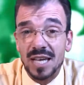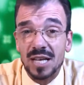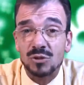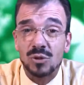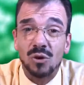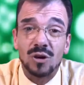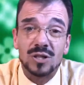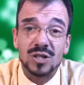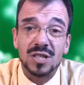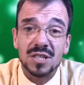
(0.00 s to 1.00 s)
actual
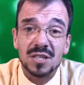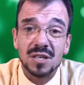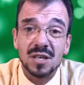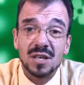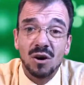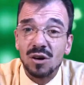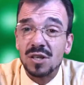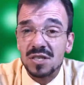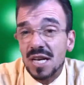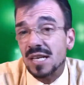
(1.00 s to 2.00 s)
origins or
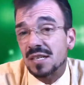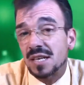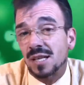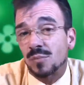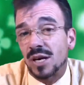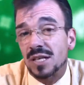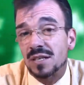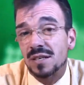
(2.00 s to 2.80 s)
the saint it celebrates.